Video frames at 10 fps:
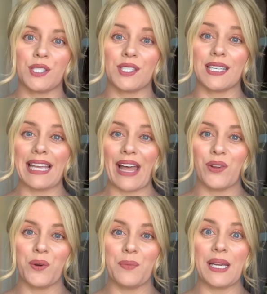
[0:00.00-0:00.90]

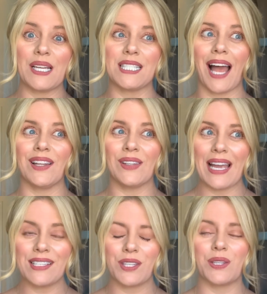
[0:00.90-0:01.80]
together because I
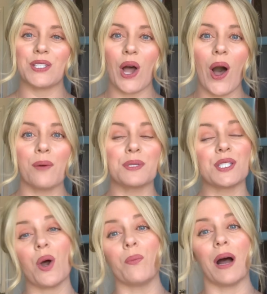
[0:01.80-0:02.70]
liked the top
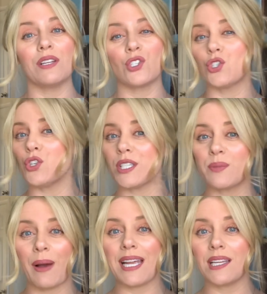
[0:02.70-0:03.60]
so much just
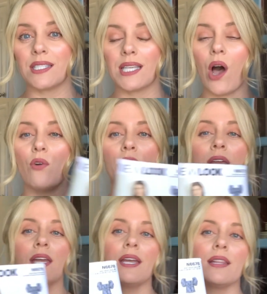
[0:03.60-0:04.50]
by itself.
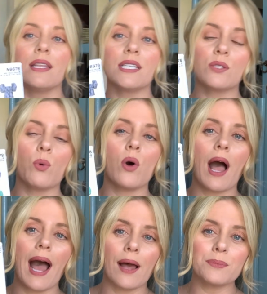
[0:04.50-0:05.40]
This will
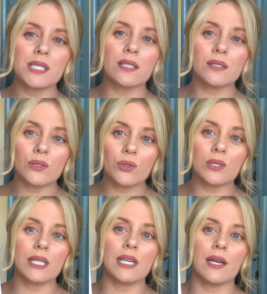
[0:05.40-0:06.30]

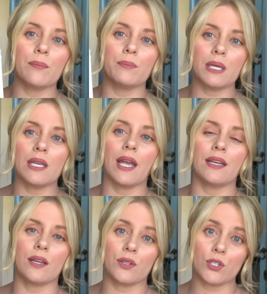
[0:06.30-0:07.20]
absolutely be
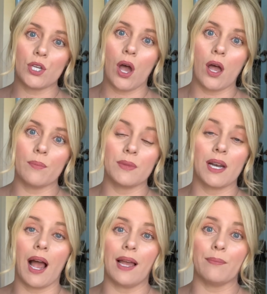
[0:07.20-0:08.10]
another top
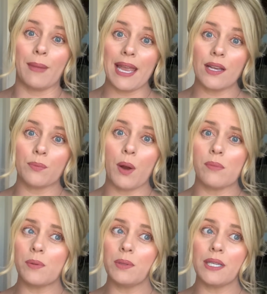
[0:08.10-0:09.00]
that I make
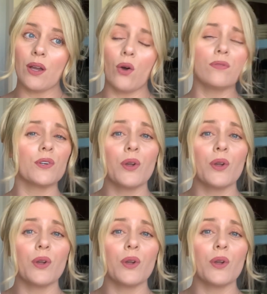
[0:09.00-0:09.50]
probably over and